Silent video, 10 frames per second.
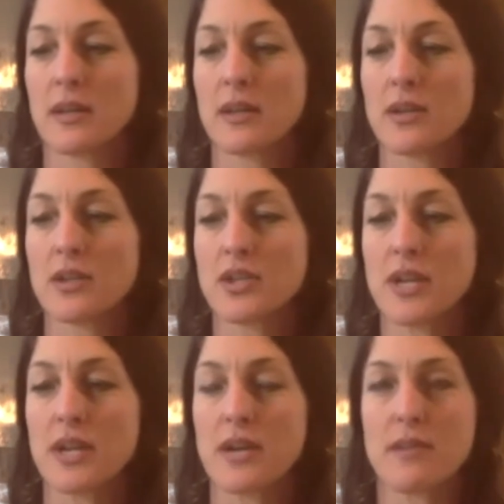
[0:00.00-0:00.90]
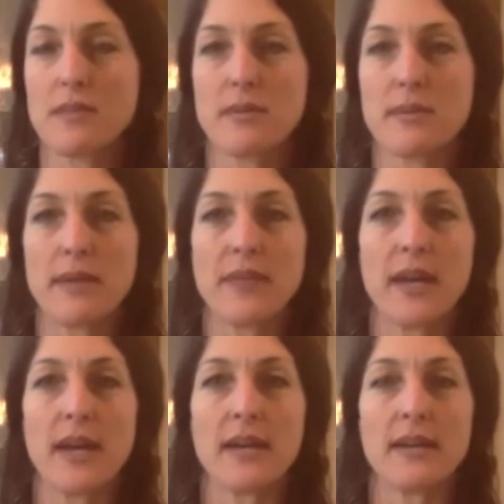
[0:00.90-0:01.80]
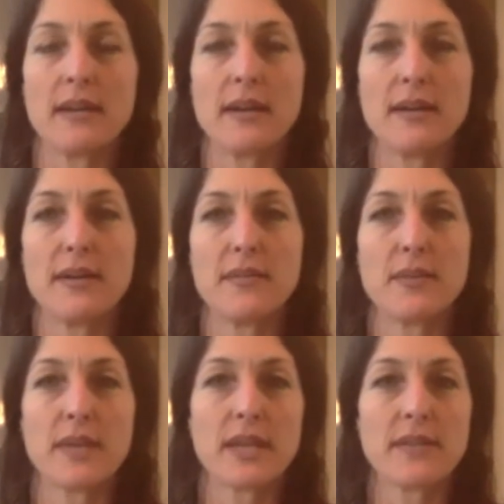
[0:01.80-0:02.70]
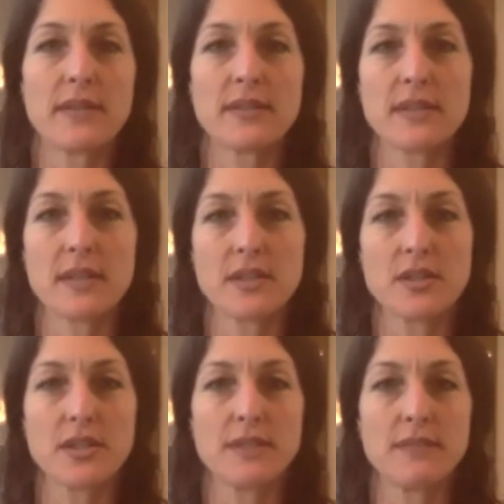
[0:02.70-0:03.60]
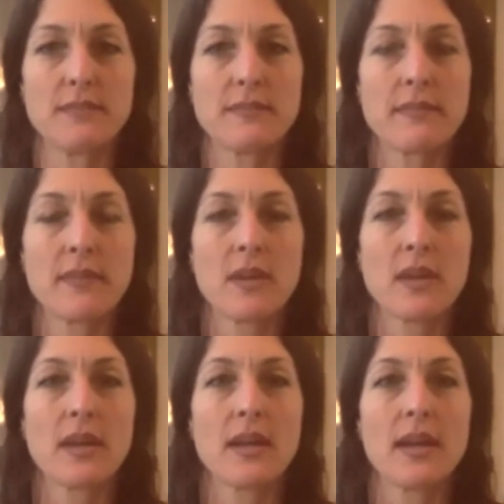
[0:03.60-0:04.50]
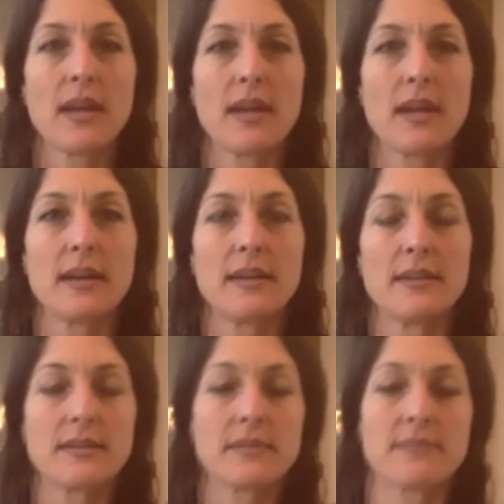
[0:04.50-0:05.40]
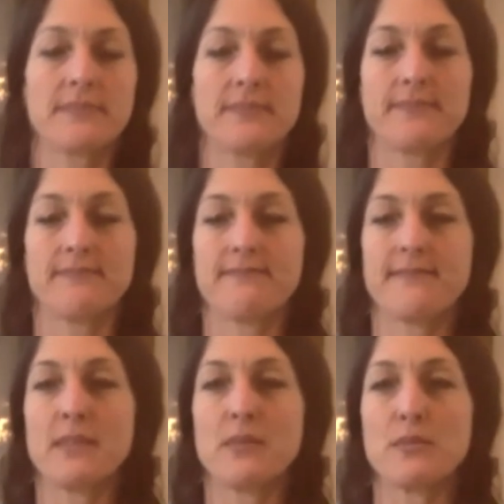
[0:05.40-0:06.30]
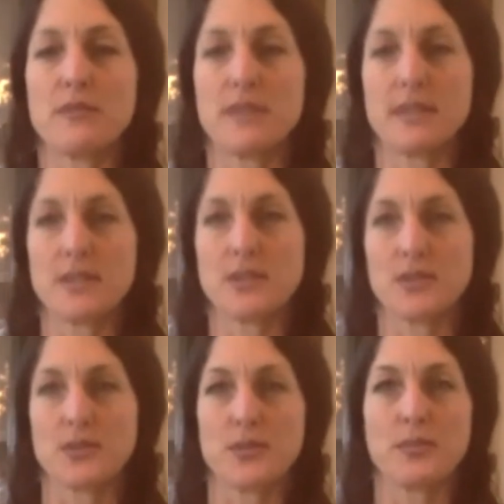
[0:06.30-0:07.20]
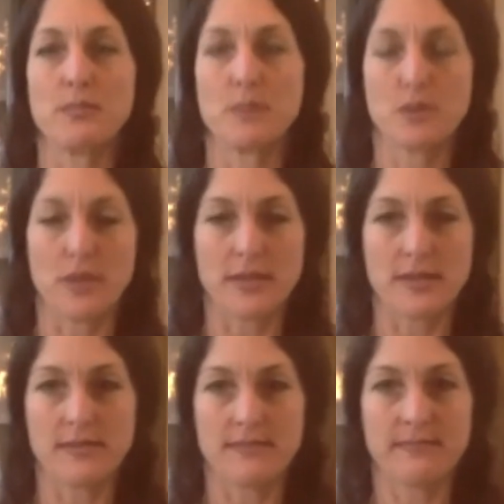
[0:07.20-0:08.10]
share a bit about that. We can have a discussion and then we'll move into mudras.